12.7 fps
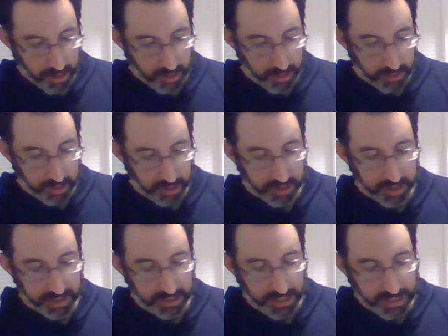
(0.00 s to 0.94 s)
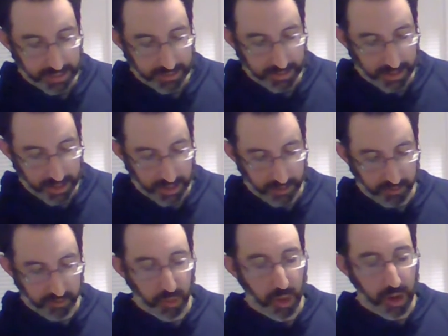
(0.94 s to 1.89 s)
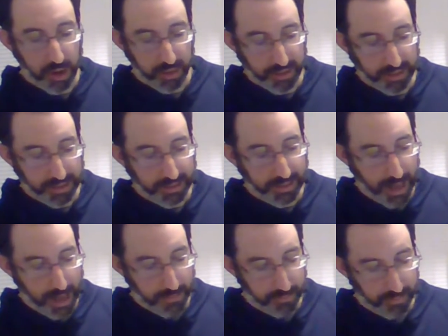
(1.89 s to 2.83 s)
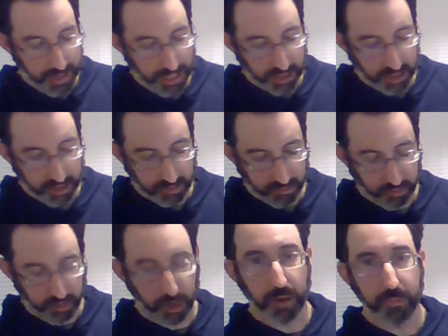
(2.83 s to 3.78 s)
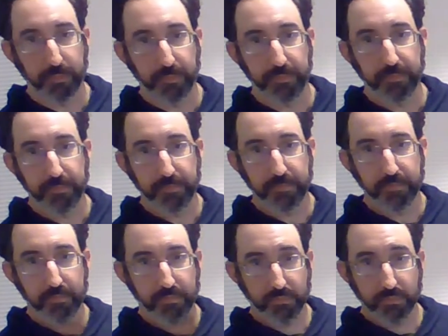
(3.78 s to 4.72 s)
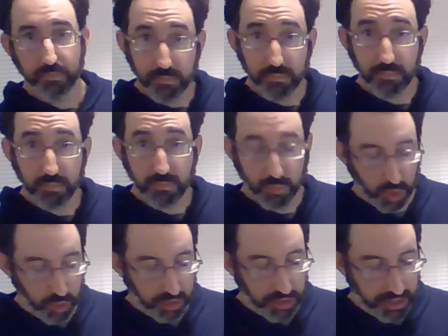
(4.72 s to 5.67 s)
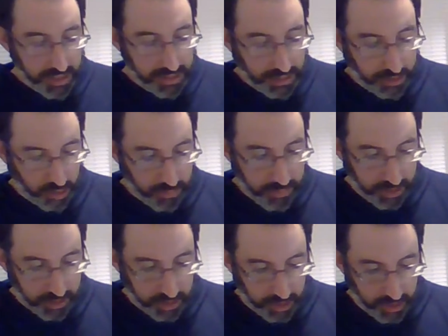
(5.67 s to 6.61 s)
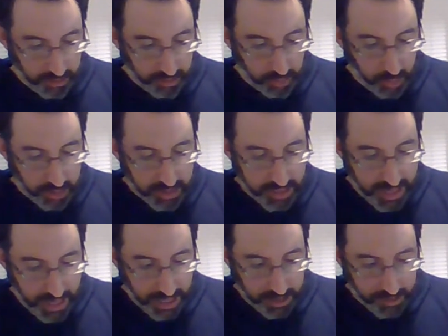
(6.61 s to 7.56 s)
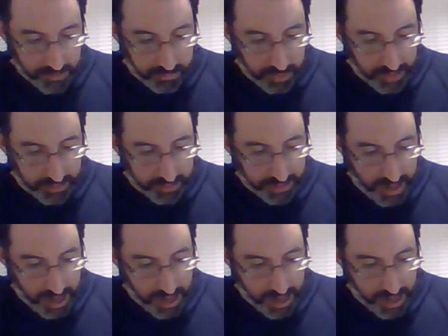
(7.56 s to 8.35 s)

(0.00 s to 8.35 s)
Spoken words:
there's a slight froth at the top. That's from using the electric mixer towards the end. But